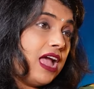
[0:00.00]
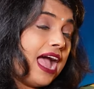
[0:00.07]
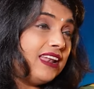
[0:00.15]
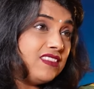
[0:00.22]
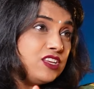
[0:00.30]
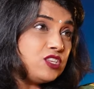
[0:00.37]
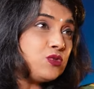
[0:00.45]

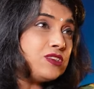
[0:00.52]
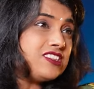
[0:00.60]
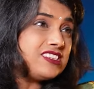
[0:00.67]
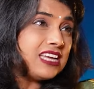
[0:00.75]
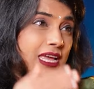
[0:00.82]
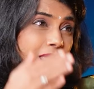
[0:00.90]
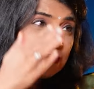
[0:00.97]
And this was the
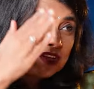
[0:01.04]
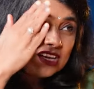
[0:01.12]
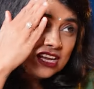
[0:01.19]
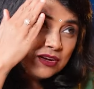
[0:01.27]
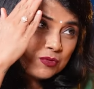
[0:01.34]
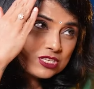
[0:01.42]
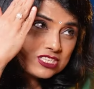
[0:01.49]
time the
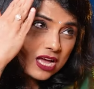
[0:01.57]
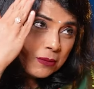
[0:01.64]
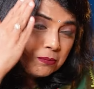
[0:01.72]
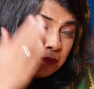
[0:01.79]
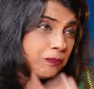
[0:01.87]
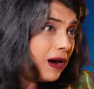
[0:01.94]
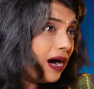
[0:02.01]
kid was
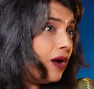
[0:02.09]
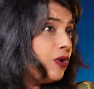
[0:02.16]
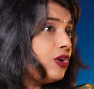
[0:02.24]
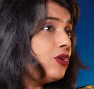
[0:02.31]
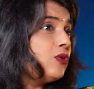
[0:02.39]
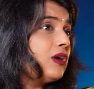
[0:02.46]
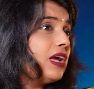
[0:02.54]
about
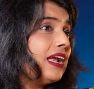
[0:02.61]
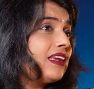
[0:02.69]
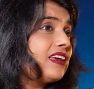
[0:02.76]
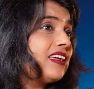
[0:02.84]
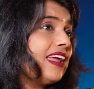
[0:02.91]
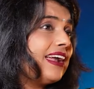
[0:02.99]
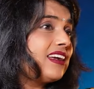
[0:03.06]
to get
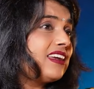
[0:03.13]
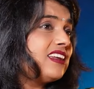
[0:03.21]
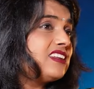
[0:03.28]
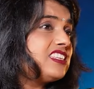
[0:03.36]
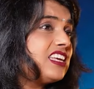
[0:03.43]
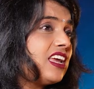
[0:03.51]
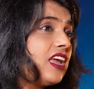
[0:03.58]
cracked
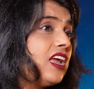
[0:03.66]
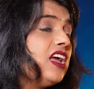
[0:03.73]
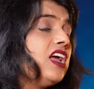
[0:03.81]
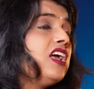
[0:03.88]
and say,